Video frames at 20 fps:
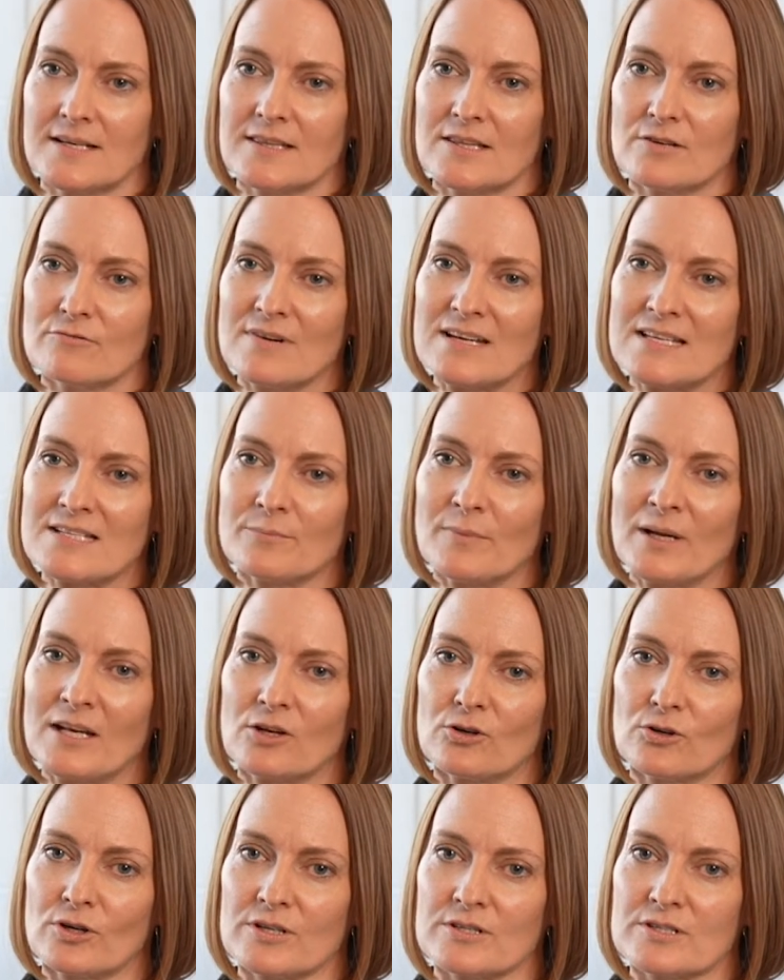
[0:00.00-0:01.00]
The reason we
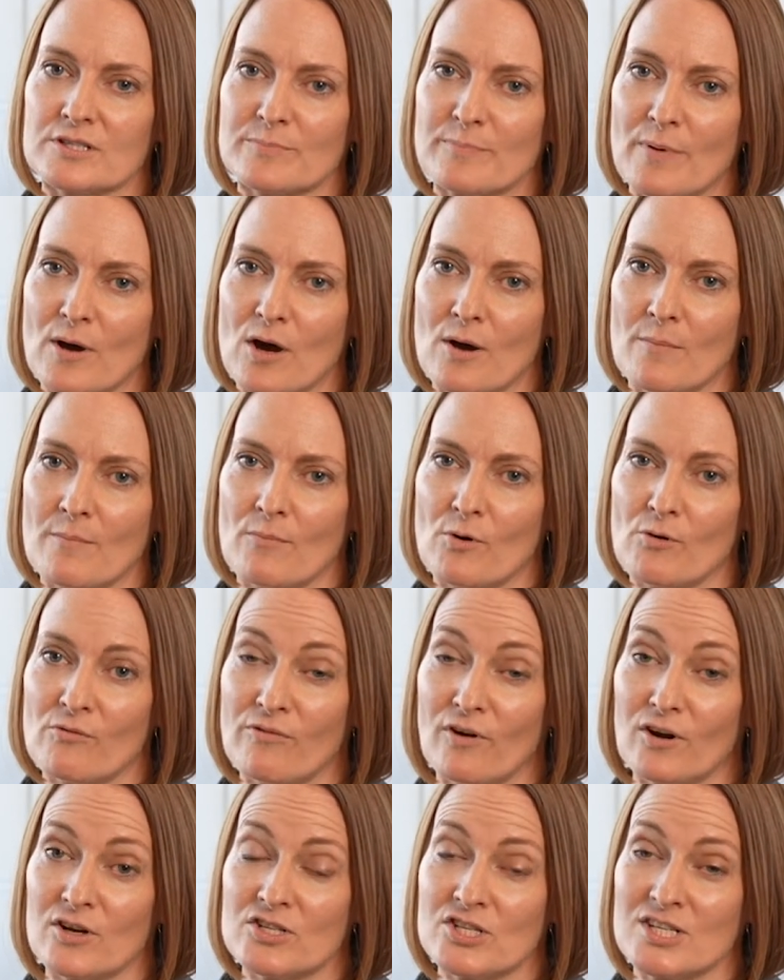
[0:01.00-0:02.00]
look at sperm
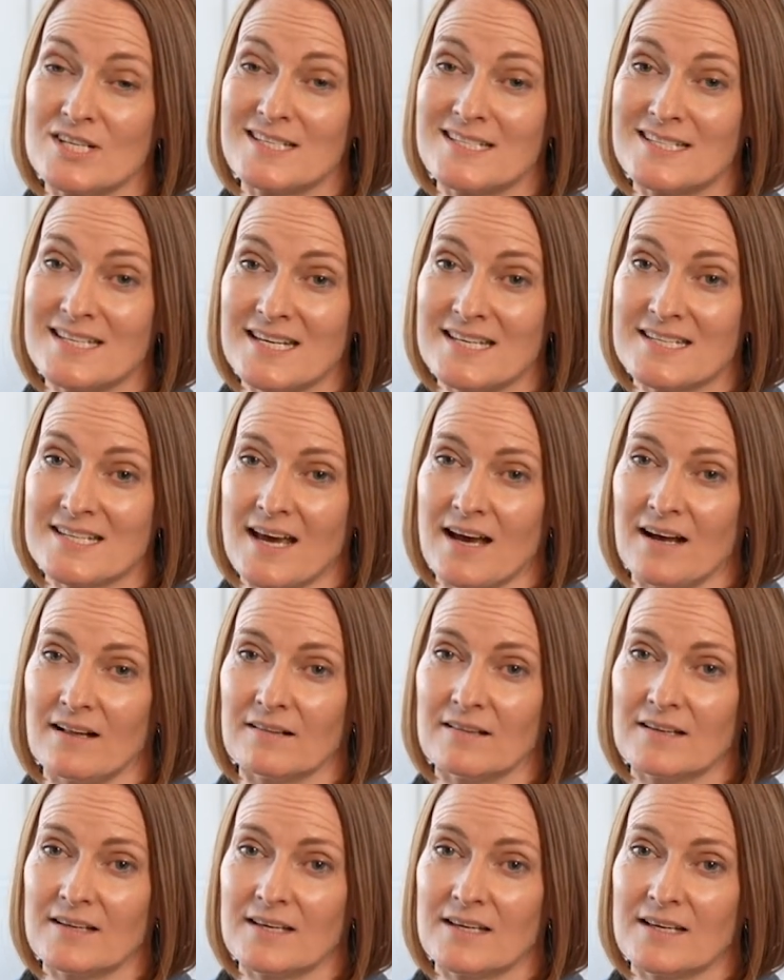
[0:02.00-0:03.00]
morphology in
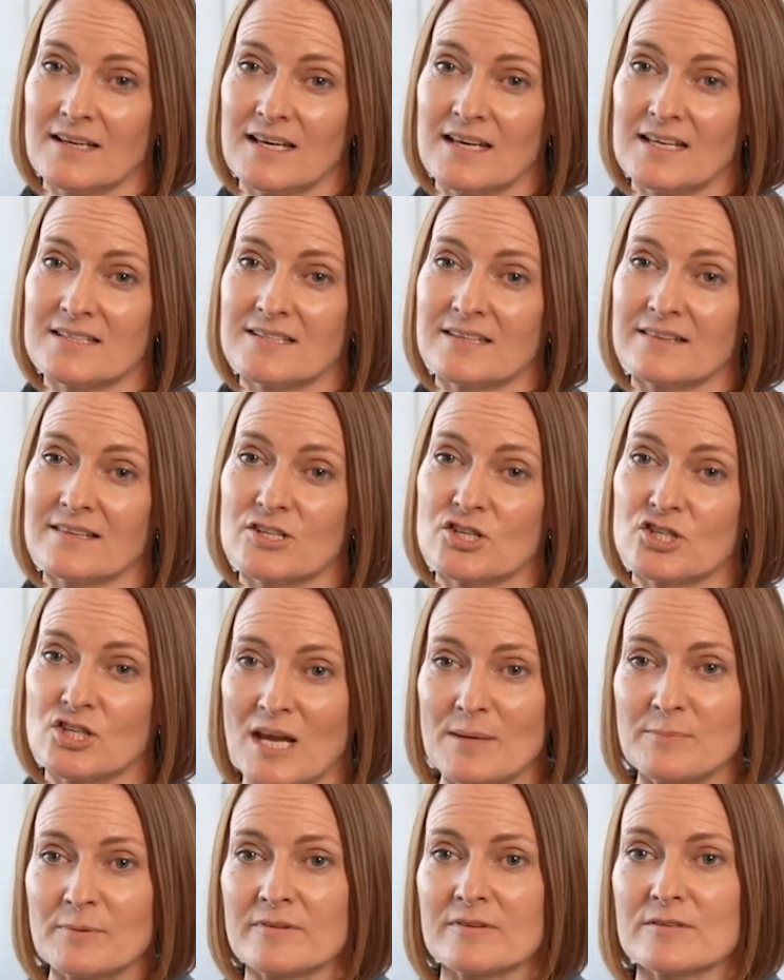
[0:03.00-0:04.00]
detail is that the
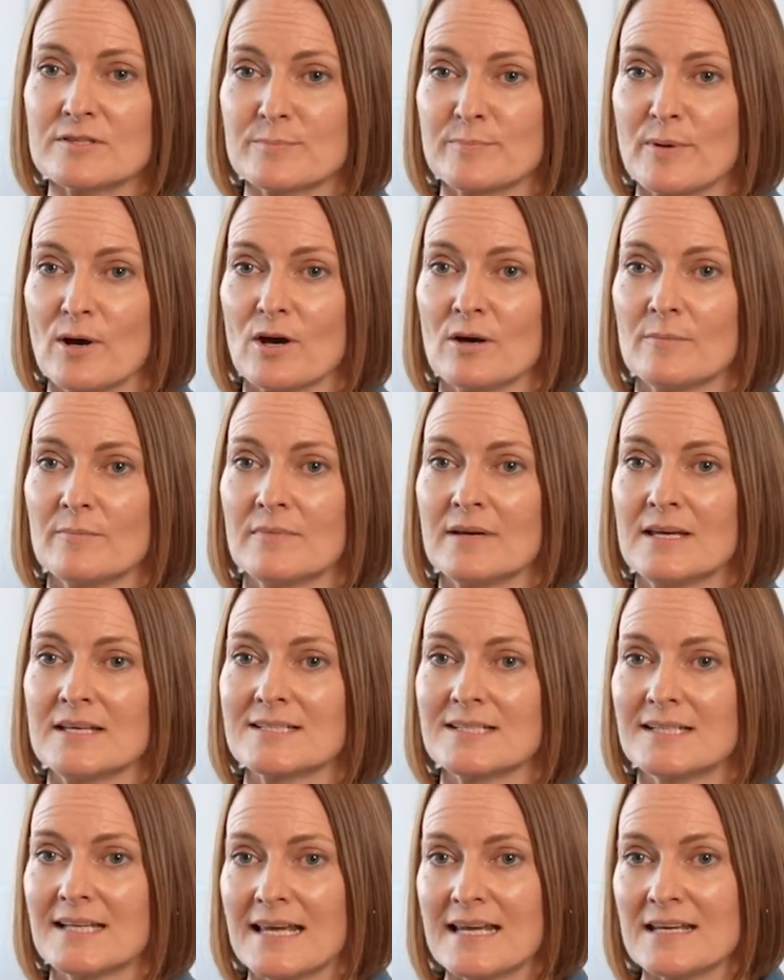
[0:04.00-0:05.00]
shape of the sperm
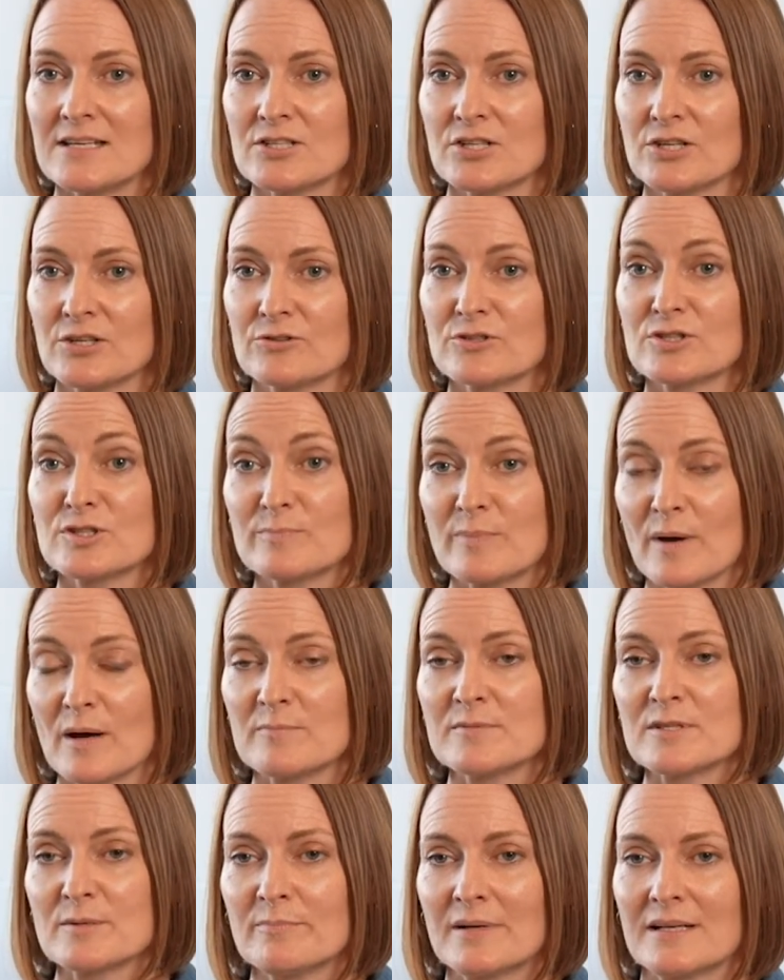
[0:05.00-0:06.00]
is linked to the
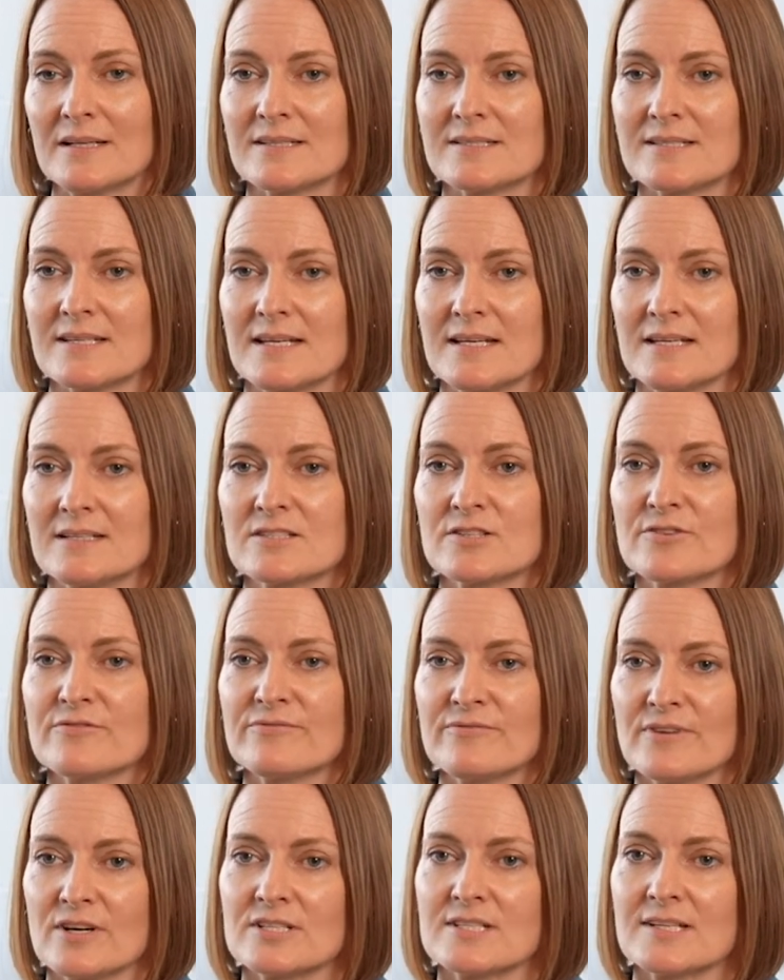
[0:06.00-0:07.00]
sperm's ability to
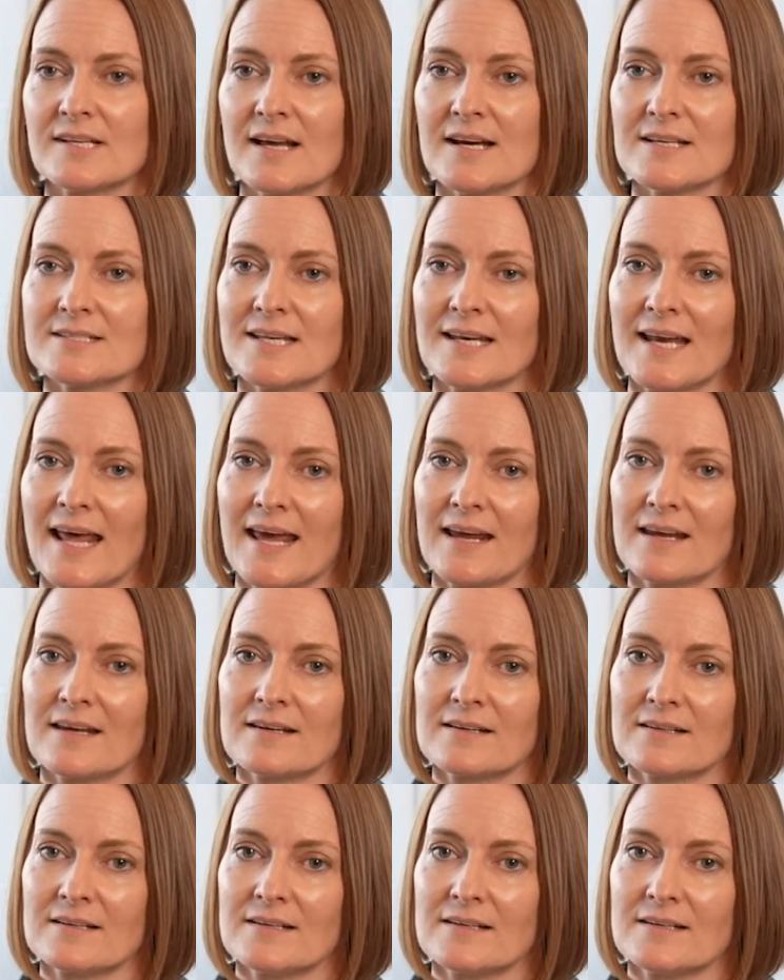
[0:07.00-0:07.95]
fertilize an egg.